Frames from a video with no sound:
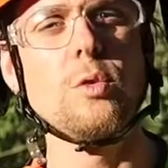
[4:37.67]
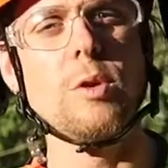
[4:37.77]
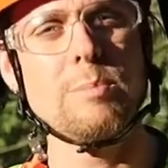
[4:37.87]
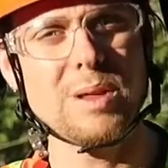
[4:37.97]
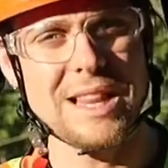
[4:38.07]

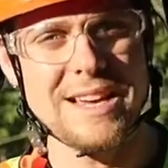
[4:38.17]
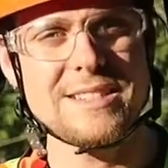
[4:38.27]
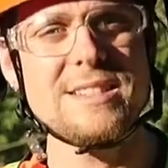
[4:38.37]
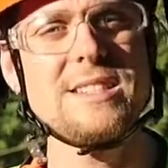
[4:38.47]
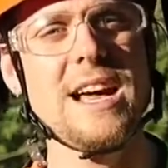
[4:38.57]

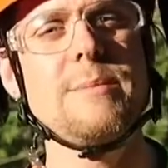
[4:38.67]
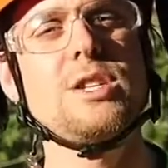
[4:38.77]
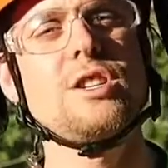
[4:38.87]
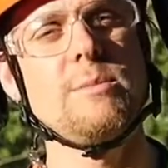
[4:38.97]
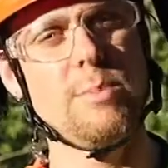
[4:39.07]
replace the
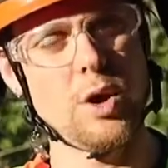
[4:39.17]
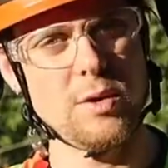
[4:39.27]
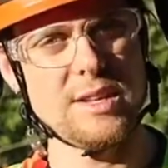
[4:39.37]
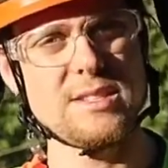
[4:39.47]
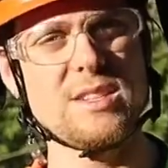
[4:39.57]
damaged
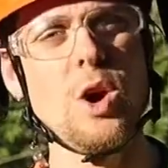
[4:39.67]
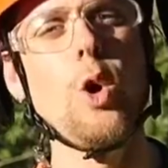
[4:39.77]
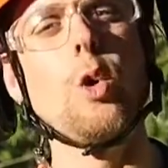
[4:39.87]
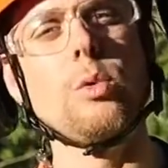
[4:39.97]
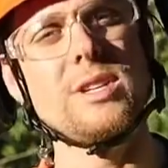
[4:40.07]
components
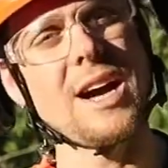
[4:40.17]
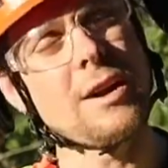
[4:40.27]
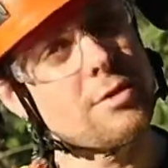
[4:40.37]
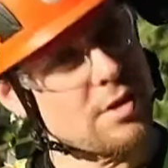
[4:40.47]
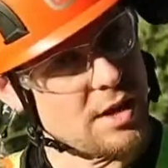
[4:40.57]
or
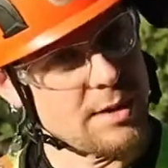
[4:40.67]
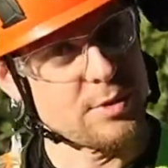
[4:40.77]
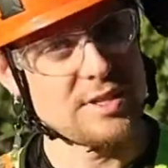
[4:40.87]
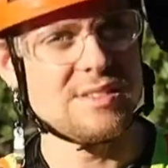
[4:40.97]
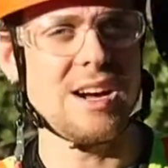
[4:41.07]
retire the
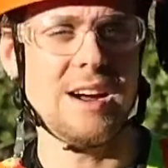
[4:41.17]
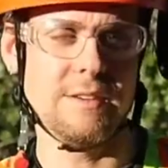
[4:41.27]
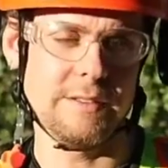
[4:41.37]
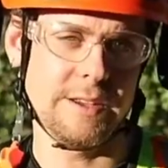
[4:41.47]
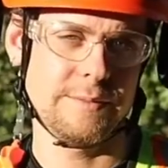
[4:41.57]
climbers
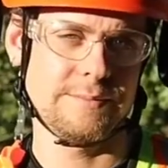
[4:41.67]
entirely.